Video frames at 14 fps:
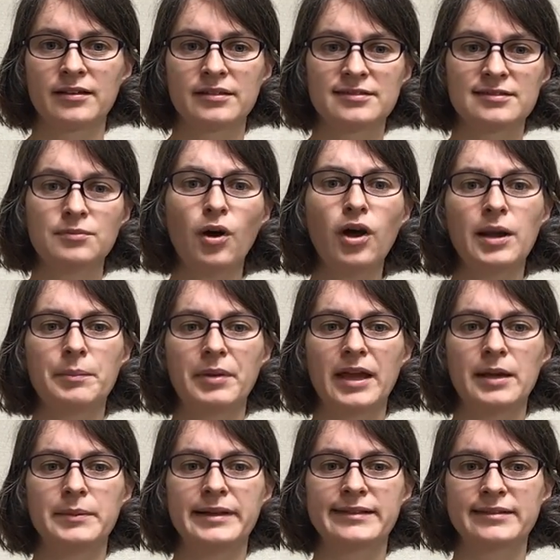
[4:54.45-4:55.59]
Smaller
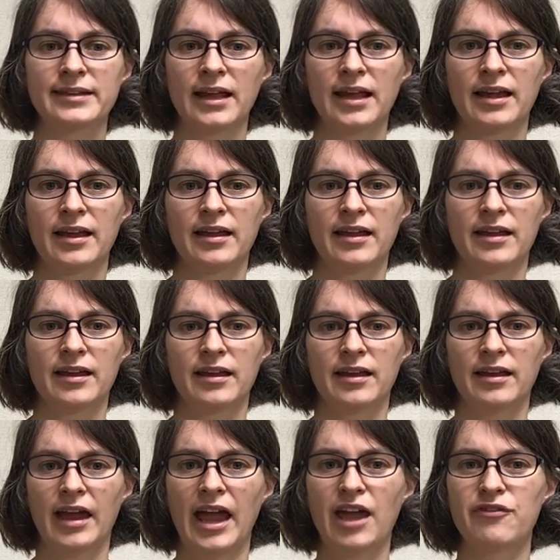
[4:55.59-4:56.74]
babies
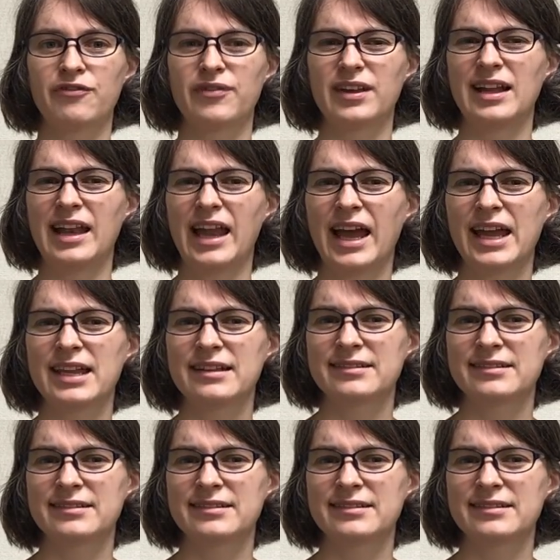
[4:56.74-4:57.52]
have a